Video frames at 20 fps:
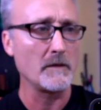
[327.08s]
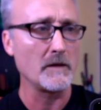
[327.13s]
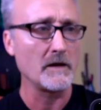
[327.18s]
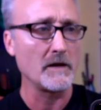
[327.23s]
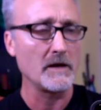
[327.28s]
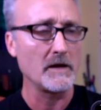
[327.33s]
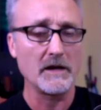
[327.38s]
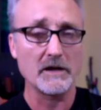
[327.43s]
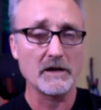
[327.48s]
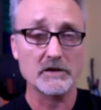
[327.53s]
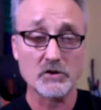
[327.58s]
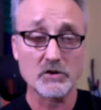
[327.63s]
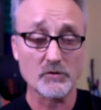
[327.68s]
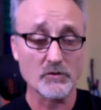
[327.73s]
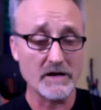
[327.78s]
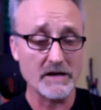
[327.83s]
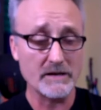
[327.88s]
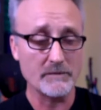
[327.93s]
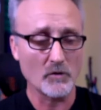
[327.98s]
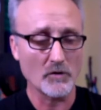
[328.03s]
it's
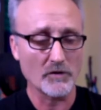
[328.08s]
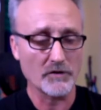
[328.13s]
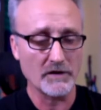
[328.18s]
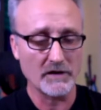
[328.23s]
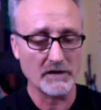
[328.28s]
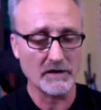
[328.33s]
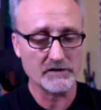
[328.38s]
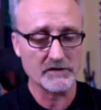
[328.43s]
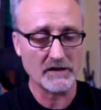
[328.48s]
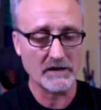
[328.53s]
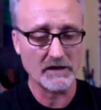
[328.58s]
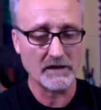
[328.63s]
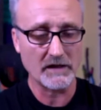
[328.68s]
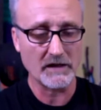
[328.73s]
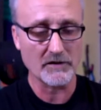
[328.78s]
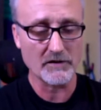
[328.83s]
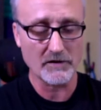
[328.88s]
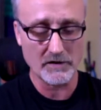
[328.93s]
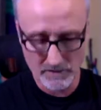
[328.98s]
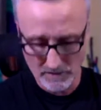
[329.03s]
green more than it's any
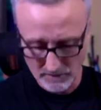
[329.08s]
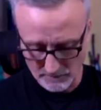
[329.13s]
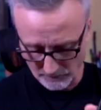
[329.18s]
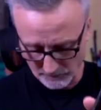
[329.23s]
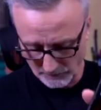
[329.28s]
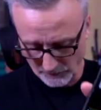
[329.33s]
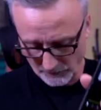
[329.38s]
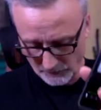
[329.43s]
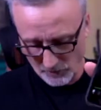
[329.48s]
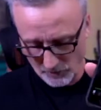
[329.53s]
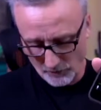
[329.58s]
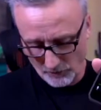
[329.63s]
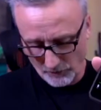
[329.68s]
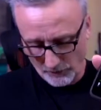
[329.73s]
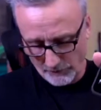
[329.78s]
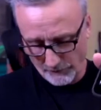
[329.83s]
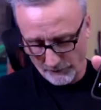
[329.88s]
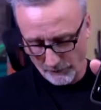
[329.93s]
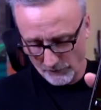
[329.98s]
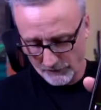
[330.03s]
other color. Let's go to the
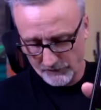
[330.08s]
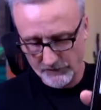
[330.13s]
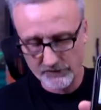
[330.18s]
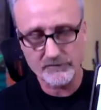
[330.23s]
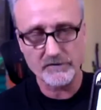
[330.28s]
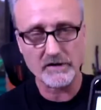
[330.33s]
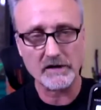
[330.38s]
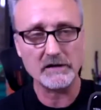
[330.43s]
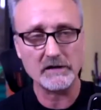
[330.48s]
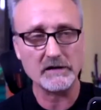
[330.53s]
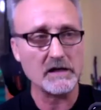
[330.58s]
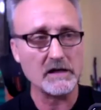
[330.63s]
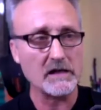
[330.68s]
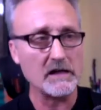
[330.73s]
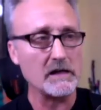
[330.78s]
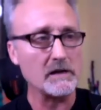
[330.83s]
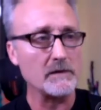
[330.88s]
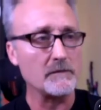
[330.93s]
fourth string D.